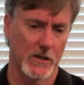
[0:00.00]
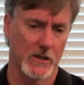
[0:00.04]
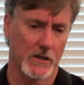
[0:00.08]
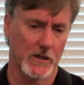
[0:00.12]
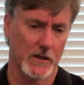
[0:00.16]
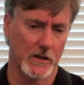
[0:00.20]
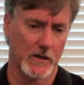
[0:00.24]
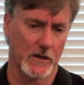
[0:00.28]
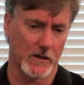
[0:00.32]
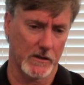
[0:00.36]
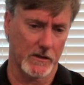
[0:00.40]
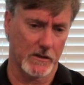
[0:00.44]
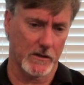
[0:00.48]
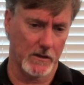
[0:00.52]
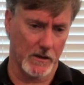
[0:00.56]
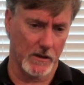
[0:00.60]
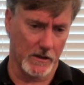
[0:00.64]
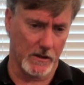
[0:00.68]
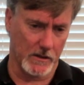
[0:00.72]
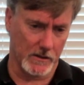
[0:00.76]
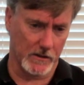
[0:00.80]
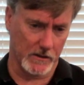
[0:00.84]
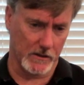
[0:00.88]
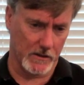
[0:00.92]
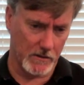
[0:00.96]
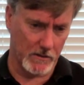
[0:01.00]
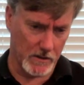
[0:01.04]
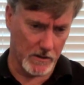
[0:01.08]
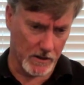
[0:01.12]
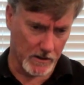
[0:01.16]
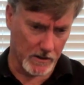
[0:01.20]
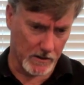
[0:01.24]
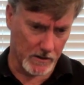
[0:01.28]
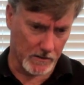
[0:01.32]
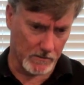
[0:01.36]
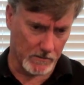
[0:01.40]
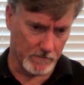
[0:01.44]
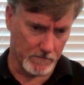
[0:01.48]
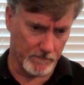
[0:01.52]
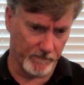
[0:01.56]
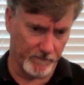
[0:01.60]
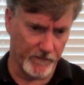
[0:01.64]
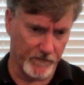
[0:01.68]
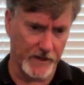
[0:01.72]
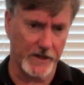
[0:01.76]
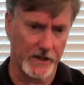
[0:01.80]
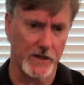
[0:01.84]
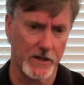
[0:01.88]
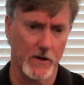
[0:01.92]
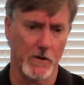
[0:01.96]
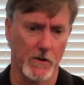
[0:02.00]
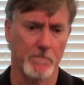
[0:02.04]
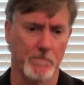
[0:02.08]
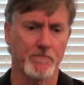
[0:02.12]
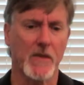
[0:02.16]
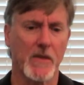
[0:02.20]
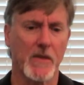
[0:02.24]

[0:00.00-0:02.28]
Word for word: uh, uh, uh, video.